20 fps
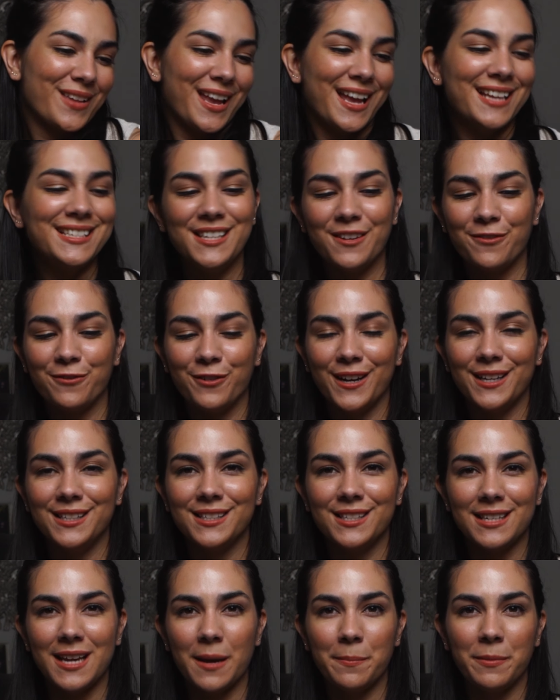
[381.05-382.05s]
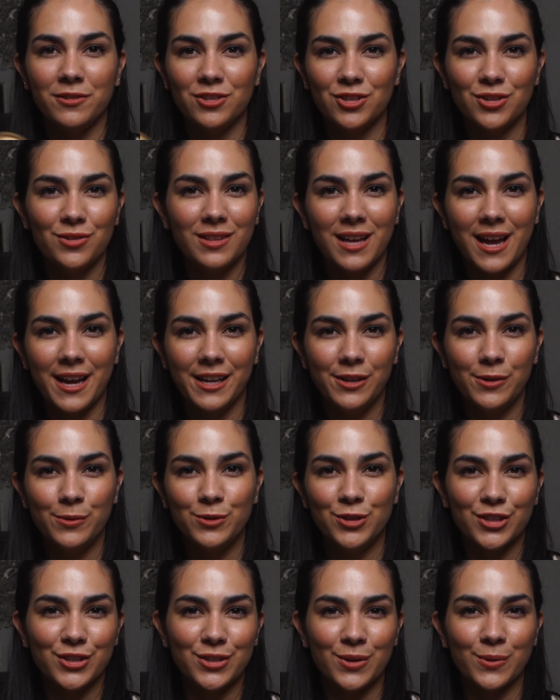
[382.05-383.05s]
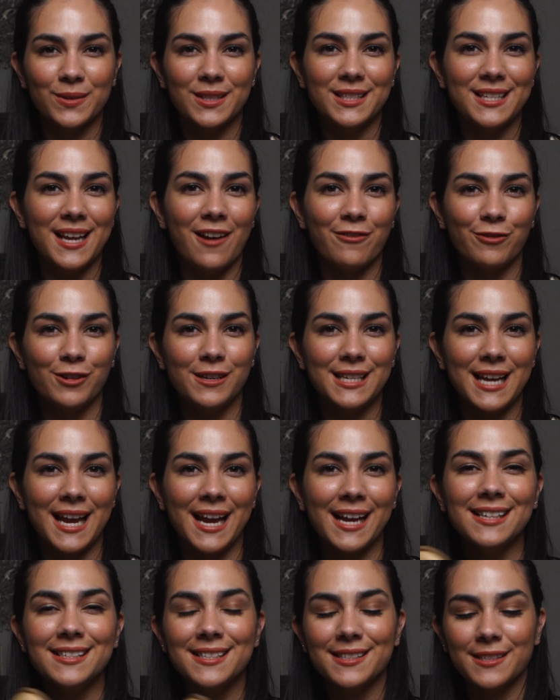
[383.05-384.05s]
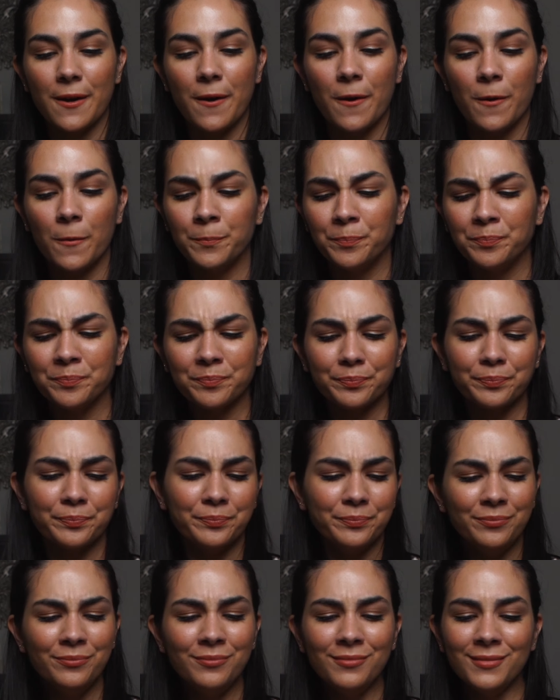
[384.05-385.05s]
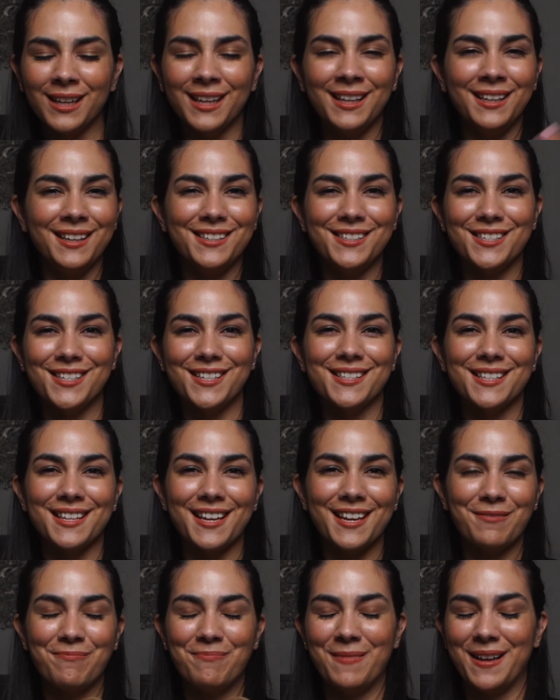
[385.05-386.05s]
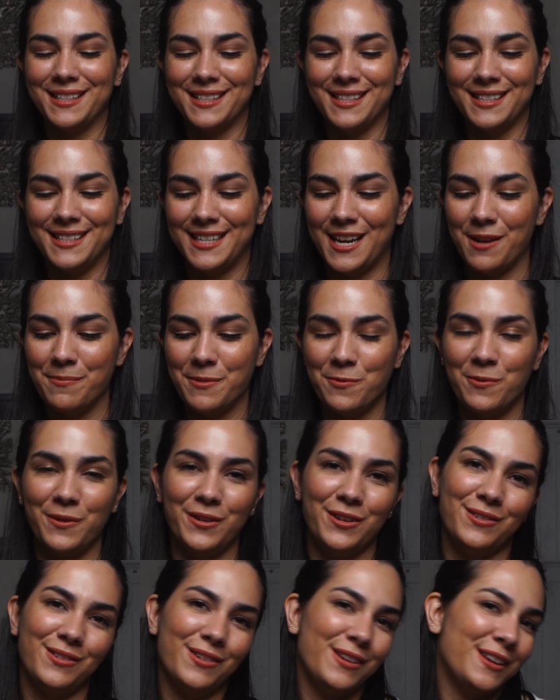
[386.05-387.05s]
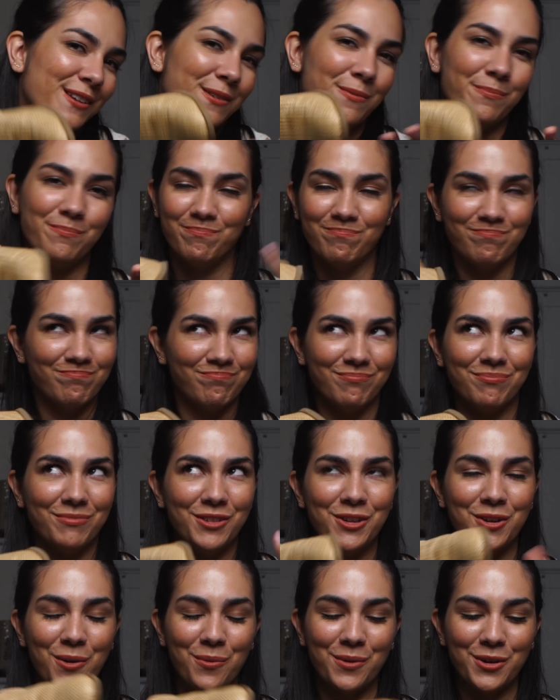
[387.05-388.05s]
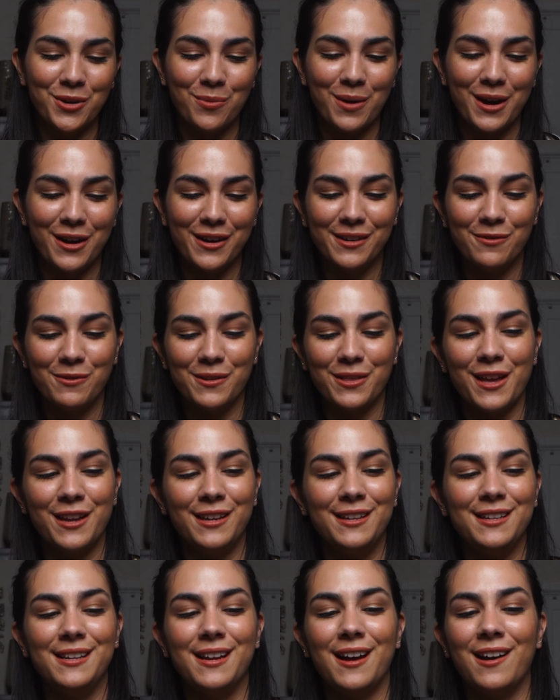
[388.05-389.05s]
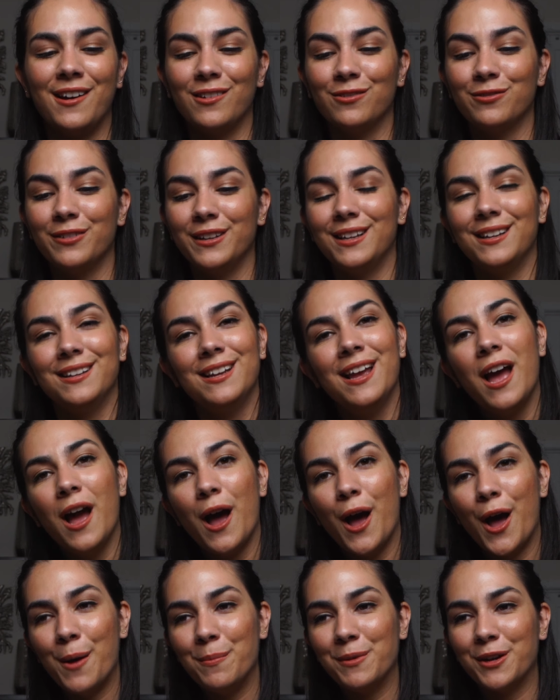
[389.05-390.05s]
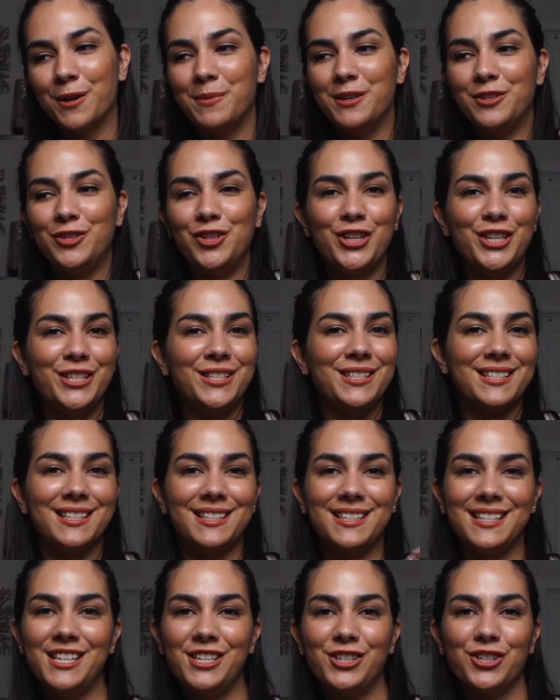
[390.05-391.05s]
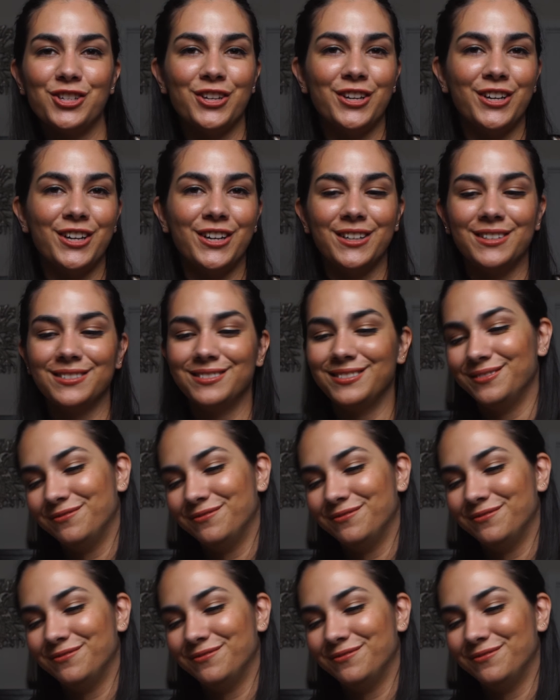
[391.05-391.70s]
a different type of shoe that you just don't see every day. So, and it just like makes a statement when when you're wearing with any outfit. It could be jeans, a t-shirt,